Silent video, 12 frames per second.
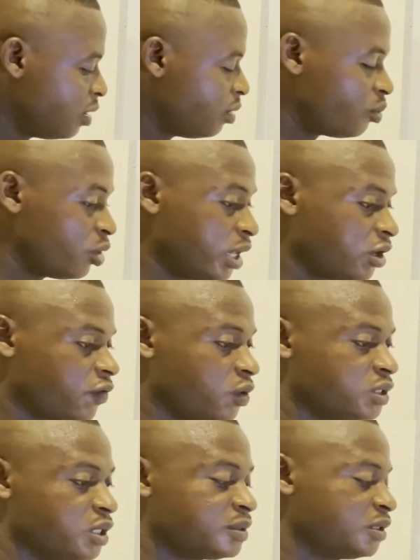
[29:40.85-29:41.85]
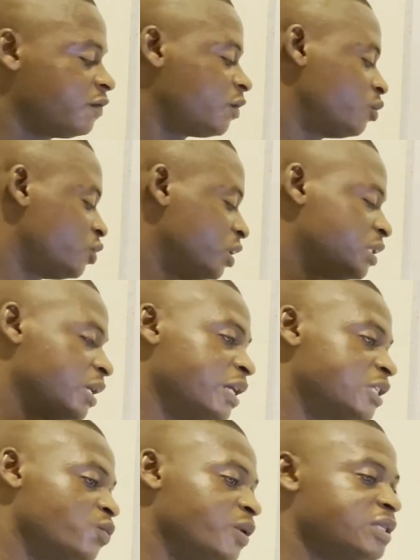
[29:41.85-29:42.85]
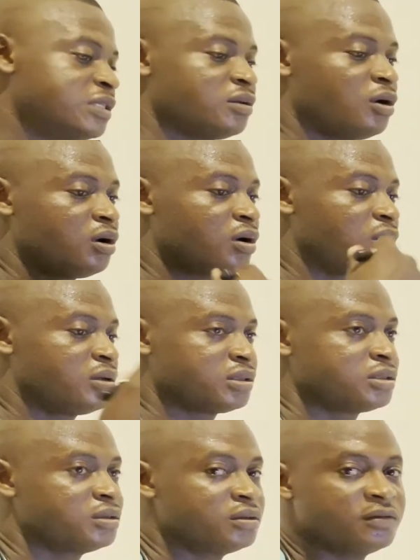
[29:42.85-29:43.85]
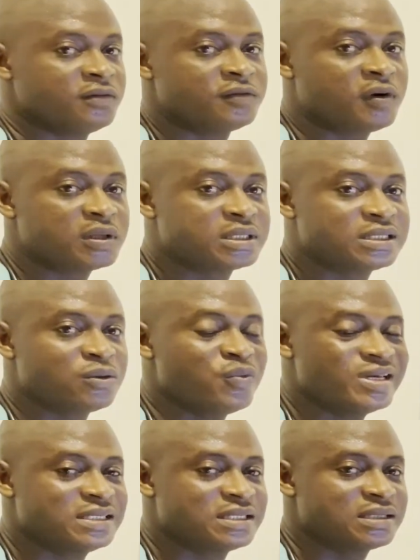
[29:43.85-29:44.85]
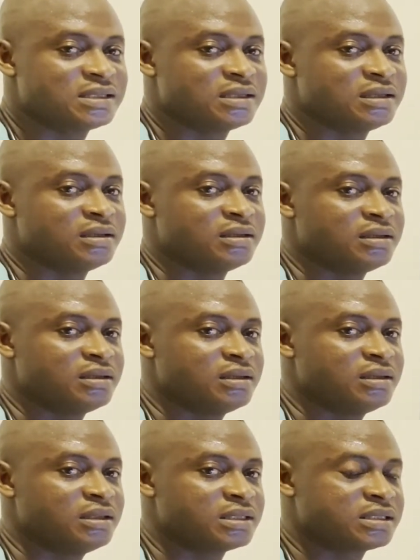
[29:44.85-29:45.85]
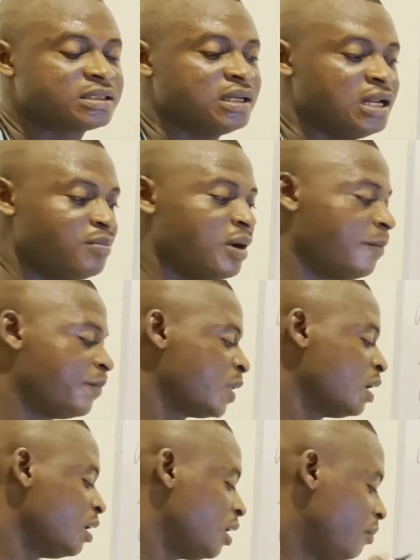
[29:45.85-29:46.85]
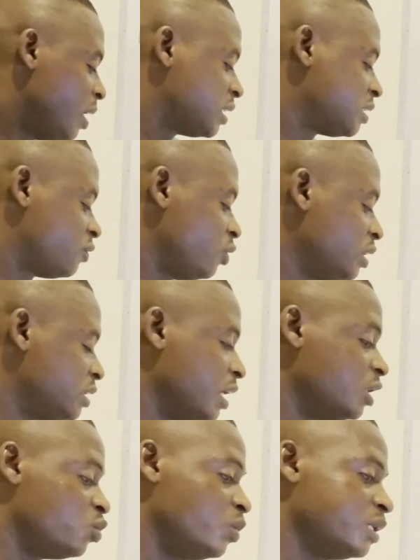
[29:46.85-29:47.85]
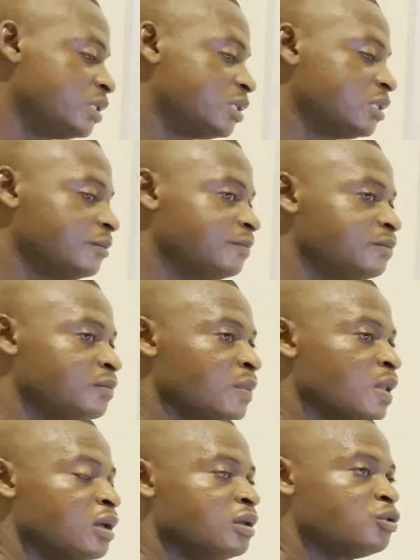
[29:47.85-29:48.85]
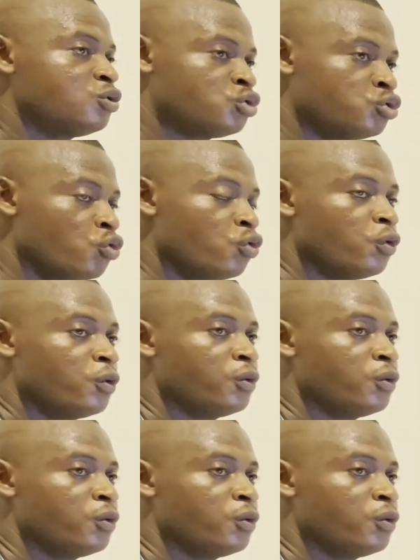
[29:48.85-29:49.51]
Process of conception from 28 weeks all to 40 weeks is labor. But 28 weeks to